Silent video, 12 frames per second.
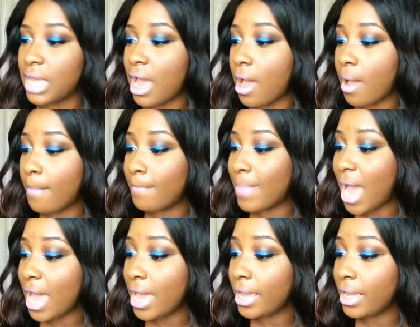
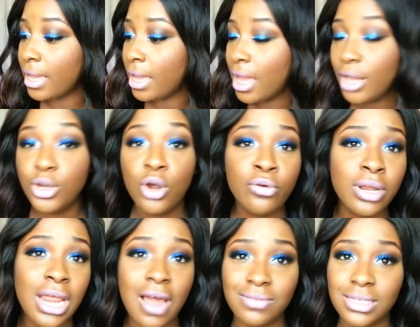I don't
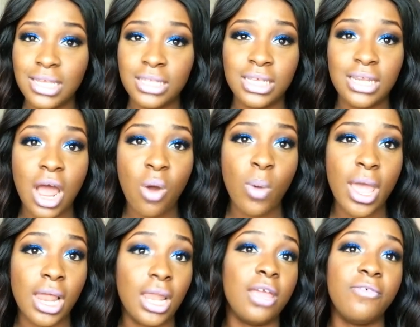really have to set it that
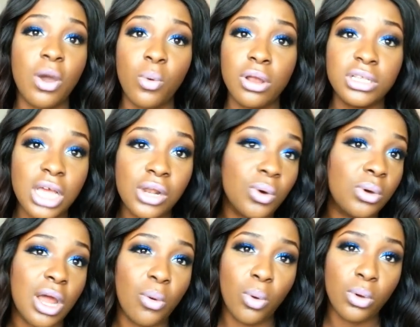well. If I wear it
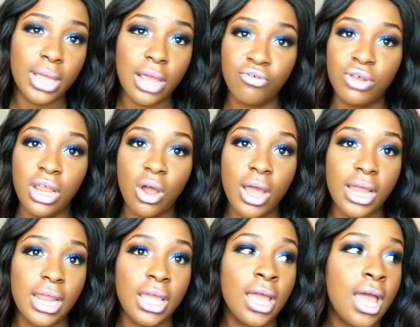alone, I won't get really
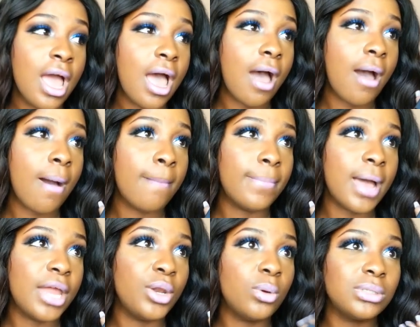oily.
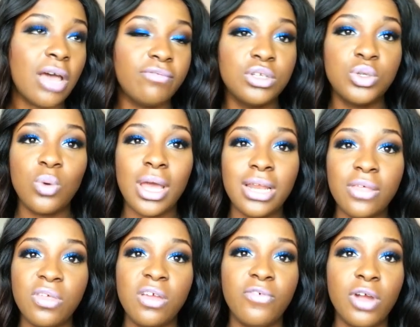I don't have to do
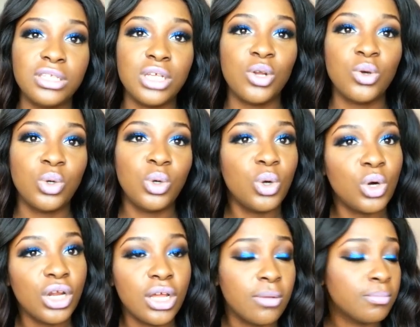anything for it to look
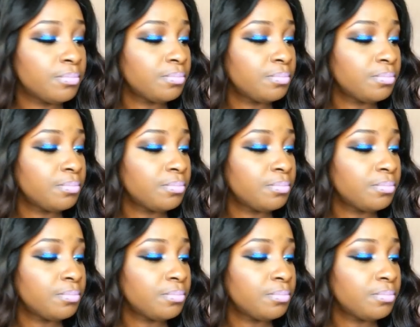good.